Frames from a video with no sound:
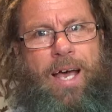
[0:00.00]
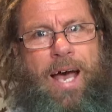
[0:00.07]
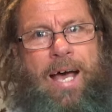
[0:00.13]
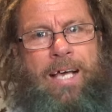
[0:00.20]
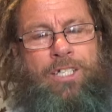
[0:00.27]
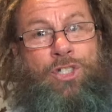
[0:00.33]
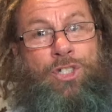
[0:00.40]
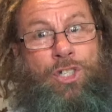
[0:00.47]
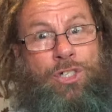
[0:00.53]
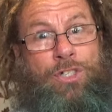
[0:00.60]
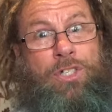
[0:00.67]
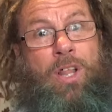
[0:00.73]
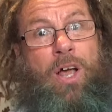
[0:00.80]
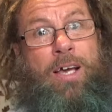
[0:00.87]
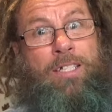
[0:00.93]
And
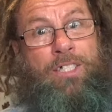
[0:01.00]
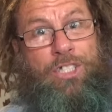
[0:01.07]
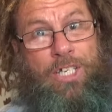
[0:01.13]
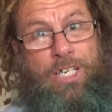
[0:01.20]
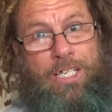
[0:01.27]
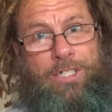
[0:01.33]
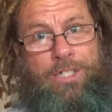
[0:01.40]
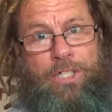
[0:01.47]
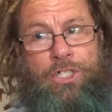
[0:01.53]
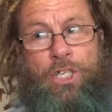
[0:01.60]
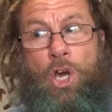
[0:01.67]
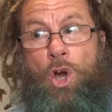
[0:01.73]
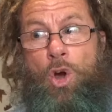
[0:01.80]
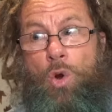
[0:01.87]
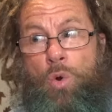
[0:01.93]
just like Jesus,
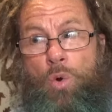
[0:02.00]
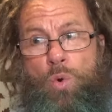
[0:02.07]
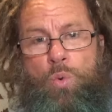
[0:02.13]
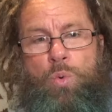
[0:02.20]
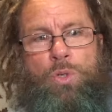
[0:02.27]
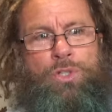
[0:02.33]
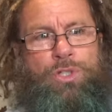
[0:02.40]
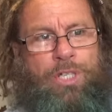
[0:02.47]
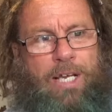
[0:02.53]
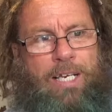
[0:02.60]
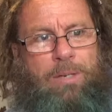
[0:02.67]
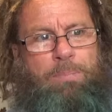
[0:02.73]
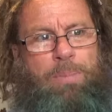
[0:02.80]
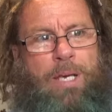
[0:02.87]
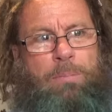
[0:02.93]
who was
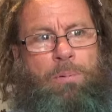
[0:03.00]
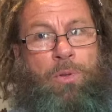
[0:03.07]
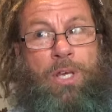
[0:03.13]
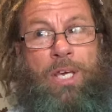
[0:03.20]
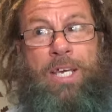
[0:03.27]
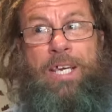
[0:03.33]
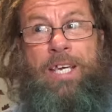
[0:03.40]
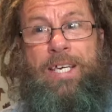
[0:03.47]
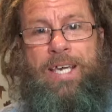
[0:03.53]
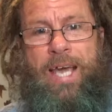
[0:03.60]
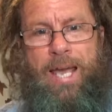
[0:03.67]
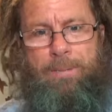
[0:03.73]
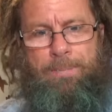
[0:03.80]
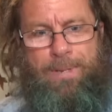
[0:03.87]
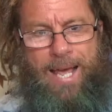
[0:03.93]
telling people that he
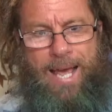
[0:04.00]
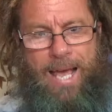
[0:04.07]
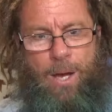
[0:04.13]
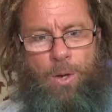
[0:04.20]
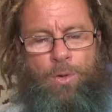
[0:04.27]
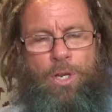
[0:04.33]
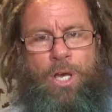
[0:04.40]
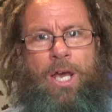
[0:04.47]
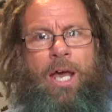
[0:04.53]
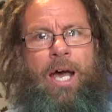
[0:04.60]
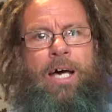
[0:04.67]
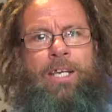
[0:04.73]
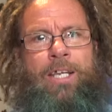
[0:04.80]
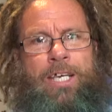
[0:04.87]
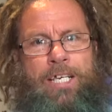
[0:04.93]
came down
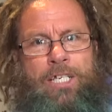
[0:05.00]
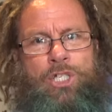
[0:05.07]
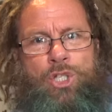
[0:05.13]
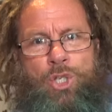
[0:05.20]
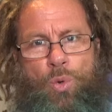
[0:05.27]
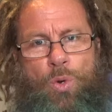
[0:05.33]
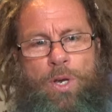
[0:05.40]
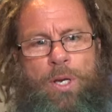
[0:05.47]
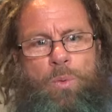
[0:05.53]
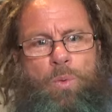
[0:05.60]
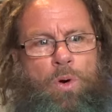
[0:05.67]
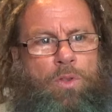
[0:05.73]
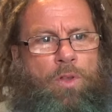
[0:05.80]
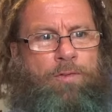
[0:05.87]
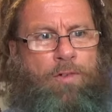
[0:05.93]
and he's doing
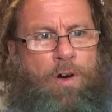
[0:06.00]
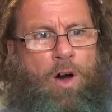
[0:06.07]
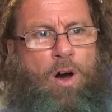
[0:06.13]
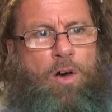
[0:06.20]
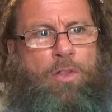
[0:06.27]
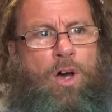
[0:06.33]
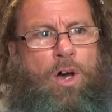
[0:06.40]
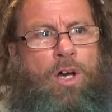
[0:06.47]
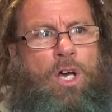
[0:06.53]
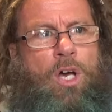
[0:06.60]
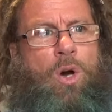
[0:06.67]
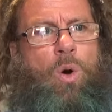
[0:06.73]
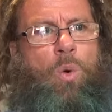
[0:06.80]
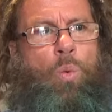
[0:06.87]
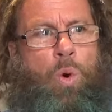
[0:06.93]
what the Father
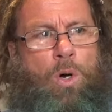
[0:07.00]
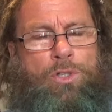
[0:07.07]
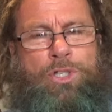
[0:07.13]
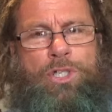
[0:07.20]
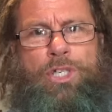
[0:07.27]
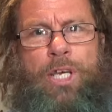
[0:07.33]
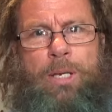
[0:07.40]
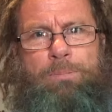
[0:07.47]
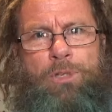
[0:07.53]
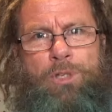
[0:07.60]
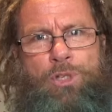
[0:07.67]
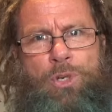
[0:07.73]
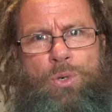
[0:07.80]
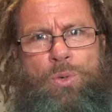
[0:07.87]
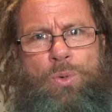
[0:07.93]
wanted him to
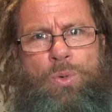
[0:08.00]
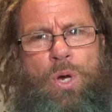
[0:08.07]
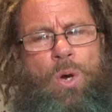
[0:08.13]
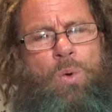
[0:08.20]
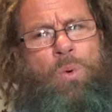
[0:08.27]
do,